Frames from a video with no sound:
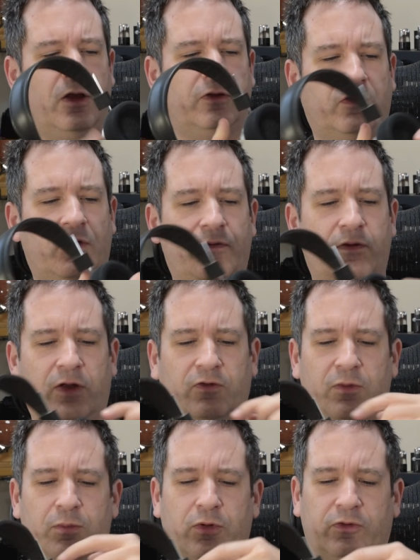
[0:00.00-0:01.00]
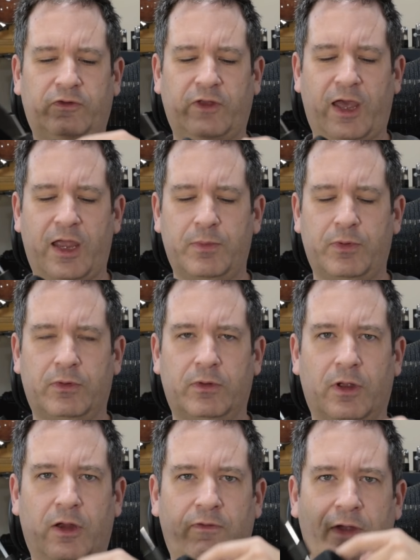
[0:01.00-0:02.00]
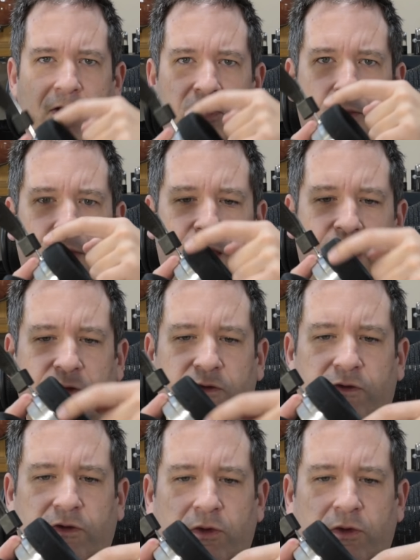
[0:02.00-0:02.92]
So if you actually put tape around the pads,